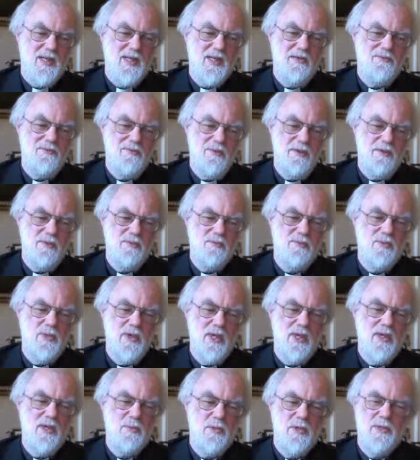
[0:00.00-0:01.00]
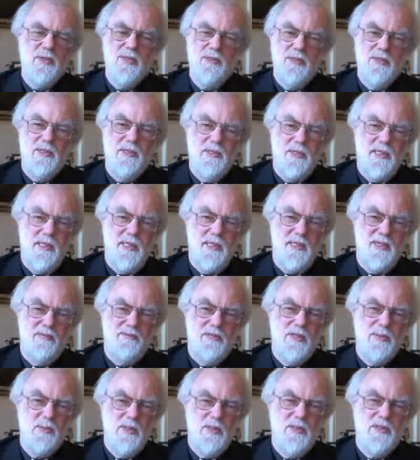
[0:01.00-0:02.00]
if you really want to understand,
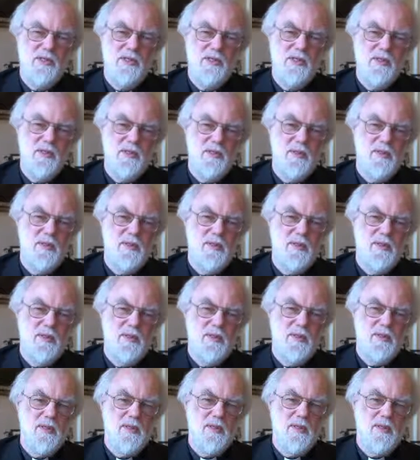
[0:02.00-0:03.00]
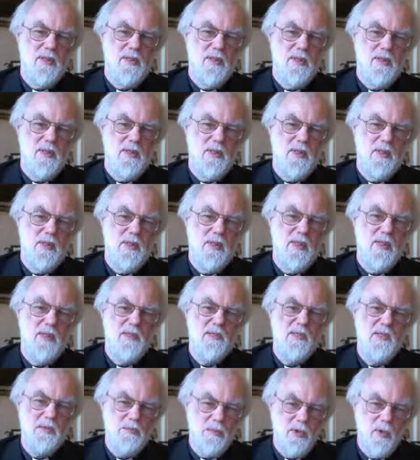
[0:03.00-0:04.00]
if you want to
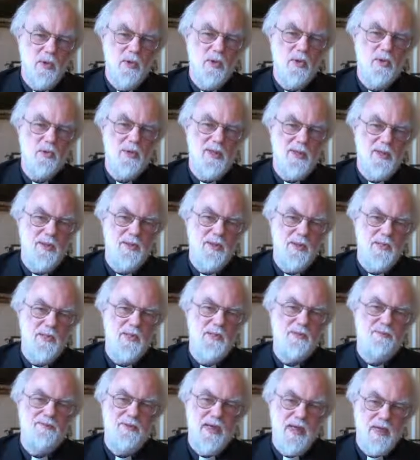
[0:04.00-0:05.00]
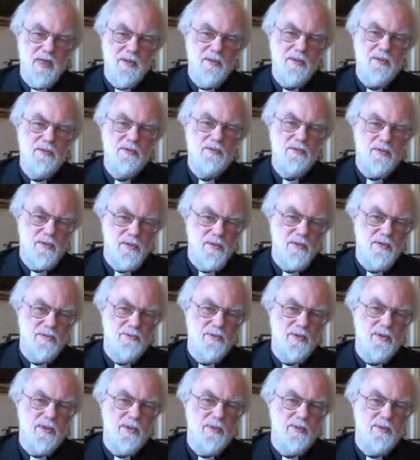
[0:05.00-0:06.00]
explore whether this is valid and true
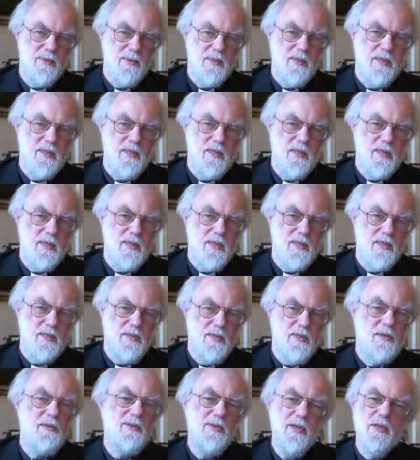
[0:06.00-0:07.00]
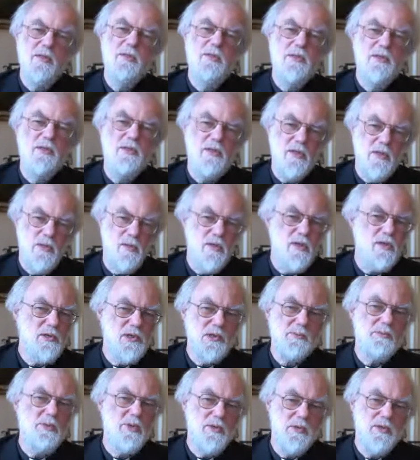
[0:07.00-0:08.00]
for you, there are things to do, not
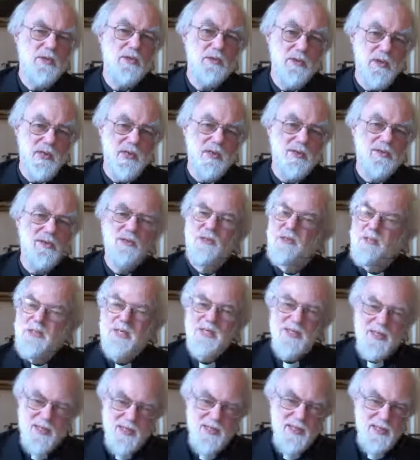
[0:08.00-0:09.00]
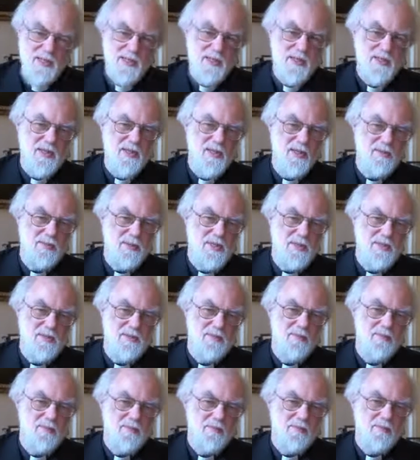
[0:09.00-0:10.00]
just books to read, not just ideas to think about,
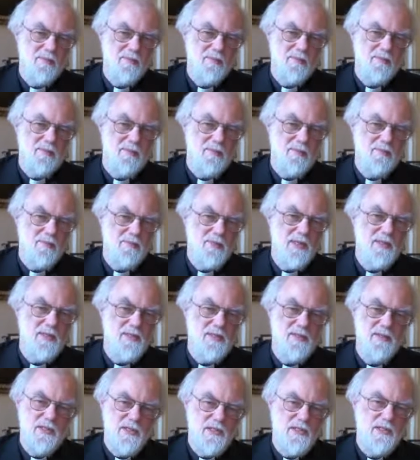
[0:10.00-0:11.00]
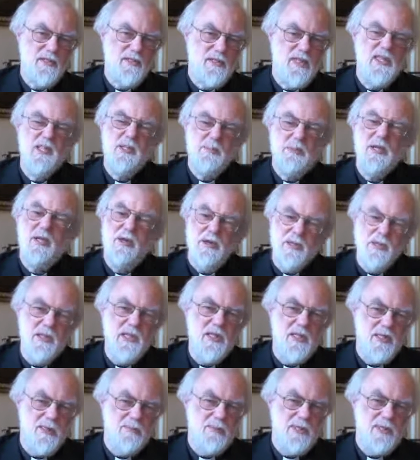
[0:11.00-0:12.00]
but just
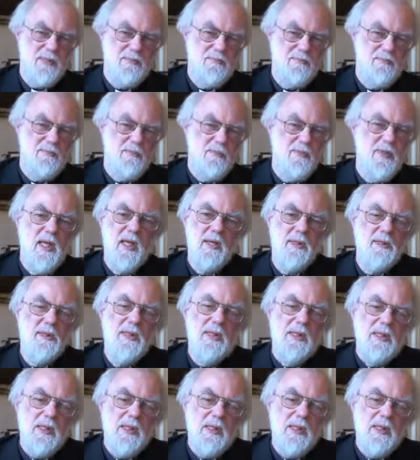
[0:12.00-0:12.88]
experiencing it a bit. Now,